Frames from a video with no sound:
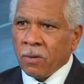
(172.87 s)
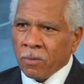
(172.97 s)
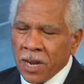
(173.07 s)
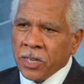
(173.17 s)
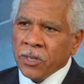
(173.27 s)

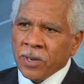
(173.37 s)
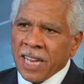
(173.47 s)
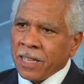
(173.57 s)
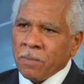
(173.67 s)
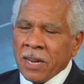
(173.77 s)
Racial and
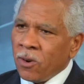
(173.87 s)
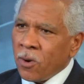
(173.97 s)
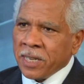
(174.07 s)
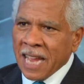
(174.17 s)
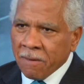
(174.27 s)
ethnic
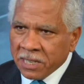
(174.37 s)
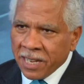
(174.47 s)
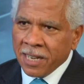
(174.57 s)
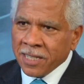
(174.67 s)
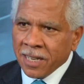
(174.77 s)
minorities have a
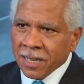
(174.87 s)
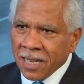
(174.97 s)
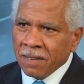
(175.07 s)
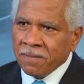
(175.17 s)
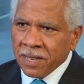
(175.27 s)
tendency to
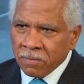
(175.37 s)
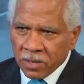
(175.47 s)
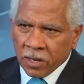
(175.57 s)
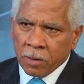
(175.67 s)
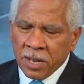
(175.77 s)
live in
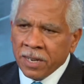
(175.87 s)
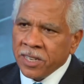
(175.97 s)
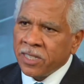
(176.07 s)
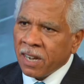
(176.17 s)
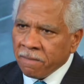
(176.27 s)
communities
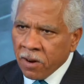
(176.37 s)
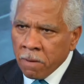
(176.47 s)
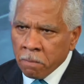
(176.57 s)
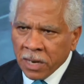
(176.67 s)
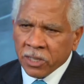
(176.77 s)
that are very
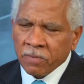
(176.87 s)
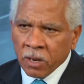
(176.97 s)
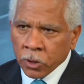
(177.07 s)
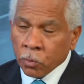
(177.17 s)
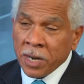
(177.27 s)
much
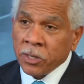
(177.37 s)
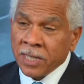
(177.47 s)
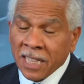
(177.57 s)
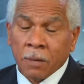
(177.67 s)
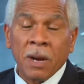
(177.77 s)
those racial and
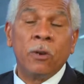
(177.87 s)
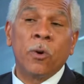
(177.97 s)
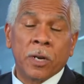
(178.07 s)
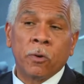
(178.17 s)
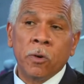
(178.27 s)
ethnic
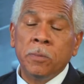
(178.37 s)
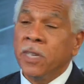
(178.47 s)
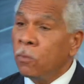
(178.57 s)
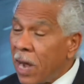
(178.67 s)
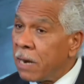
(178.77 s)
minority groups,
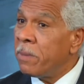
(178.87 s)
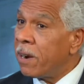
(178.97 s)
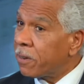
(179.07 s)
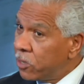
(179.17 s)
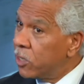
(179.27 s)
and white
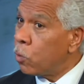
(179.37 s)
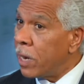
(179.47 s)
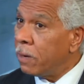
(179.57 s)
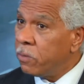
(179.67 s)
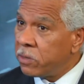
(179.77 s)
Americans as
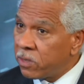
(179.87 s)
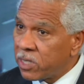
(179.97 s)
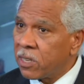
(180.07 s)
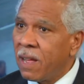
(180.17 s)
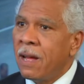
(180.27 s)
well.
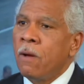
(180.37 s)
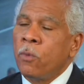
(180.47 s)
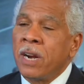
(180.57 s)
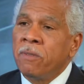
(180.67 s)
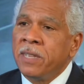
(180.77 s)
It's
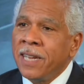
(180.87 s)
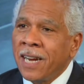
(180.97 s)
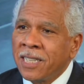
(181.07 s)
whatever the